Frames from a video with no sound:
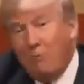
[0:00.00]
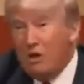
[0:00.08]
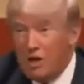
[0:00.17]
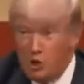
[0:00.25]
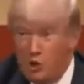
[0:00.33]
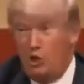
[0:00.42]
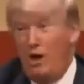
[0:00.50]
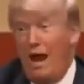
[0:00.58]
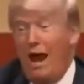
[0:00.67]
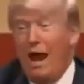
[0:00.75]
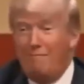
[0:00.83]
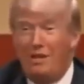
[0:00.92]
I'm not
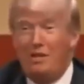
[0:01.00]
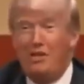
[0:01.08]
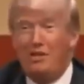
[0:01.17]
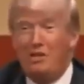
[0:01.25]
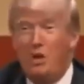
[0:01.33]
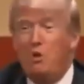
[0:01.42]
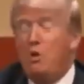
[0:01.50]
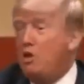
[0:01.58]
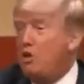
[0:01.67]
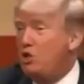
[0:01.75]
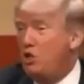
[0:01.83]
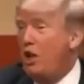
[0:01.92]
sure I have. I just
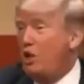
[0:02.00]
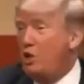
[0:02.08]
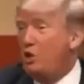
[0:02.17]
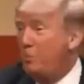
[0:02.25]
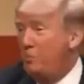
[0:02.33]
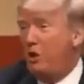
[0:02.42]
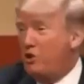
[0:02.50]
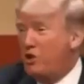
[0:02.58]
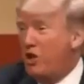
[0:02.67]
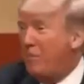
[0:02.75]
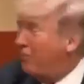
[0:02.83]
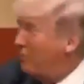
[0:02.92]
go and try and do a
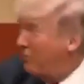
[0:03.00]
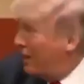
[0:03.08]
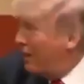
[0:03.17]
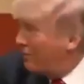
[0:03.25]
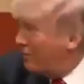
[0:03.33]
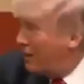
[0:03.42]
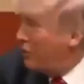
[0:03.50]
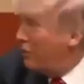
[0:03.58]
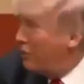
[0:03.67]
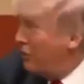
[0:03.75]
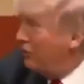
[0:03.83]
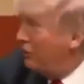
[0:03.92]
better job from there. I
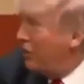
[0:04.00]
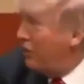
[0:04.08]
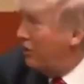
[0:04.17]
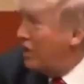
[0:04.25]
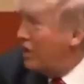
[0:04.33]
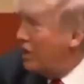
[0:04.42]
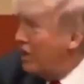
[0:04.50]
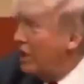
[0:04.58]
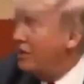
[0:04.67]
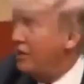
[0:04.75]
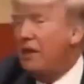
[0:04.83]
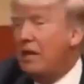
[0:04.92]
don't think so.
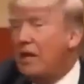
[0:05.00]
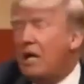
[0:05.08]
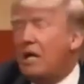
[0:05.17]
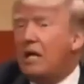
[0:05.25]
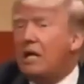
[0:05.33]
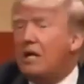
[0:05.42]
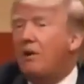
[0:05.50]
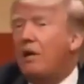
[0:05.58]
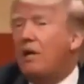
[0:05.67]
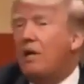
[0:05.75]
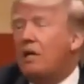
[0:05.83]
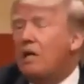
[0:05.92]
I think
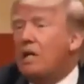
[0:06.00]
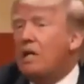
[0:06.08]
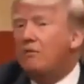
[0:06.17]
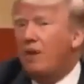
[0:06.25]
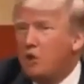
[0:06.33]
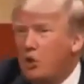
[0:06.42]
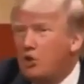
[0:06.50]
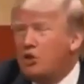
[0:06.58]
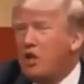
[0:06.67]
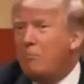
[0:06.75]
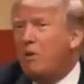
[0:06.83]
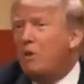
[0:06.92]
if I
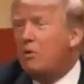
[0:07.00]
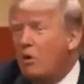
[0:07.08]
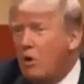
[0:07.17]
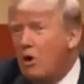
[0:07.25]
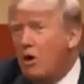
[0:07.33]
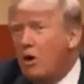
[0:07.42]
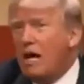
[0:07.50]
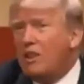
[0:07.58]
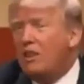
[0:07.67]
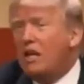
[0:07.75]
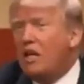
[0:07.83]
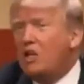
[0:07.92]
do something wrong,
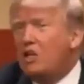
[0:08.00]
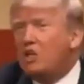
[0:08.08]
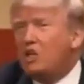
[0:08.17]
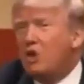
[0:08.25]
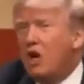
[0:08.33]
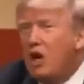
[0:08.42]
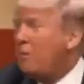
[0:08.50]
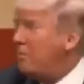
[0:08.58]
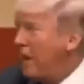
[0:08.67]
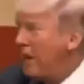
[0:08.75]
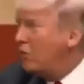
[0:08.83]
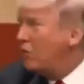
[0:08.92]
I think I just try
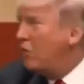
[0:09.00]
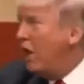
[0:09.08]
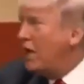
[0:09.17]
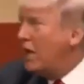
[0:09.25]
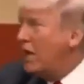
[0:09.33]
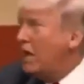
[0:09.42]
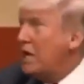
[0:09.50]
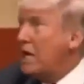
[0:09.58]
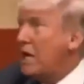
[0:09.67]
and make it right.